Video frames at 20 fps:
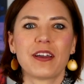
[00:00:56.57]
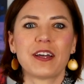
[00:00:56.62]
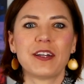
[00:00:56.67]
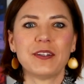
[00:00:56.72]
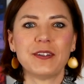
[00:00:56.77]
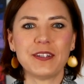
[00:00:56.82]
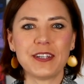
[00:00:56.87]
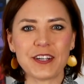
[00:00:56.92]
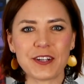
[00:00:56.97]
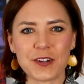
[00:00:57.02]

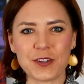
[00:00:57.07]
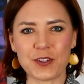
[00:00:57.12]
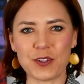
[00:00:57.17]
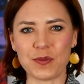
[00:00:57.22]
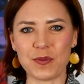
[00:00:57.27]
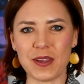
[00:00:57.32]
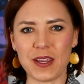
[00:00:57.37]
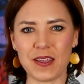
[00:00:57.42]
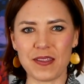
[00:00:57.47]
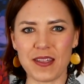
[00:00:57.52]
clear to
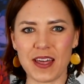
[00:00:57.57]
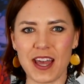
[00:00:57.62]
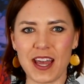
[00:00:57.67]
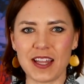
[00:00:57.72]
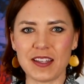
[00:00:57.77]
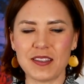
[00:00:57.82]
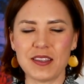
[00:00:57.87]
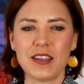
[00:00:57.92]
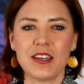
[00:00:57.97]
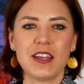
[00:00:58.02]
me
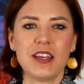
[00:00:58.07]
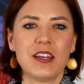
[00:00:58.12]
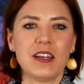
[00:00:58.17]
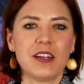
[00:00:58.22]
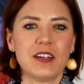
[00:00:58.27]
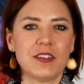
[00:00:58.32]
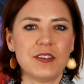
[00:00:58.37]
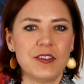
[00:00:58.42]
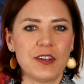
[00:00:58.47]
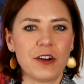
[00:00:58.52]
that
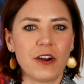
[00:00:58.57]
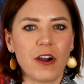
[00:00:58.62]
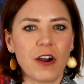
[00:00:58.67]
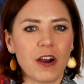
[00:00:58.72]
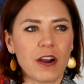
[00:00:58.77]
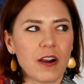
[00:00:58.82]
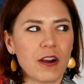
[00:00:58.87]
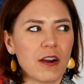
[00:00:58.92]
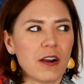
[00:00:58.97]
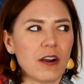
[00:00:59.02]
there
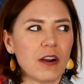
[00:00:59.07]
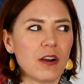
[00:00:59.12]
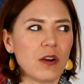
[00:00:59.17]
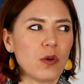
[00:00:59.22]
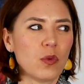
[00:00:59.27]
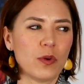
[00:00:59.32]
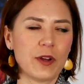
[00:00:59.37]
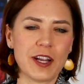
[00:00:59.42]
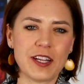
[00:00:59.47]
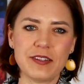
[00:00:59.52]

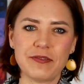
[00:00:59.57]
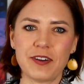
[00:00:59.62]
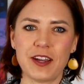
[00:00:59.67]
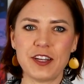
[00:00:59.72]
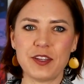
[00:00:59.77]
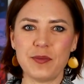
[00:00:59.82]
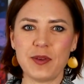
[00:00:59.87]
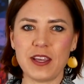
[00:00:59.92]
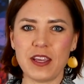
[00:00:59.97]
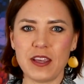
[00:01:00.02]
are what I define
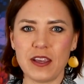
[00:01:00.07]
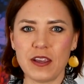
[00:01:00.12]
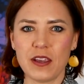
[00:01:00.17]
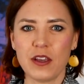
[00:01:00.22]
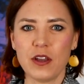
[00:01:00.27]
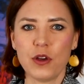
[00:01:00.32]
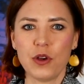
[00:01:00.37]
to be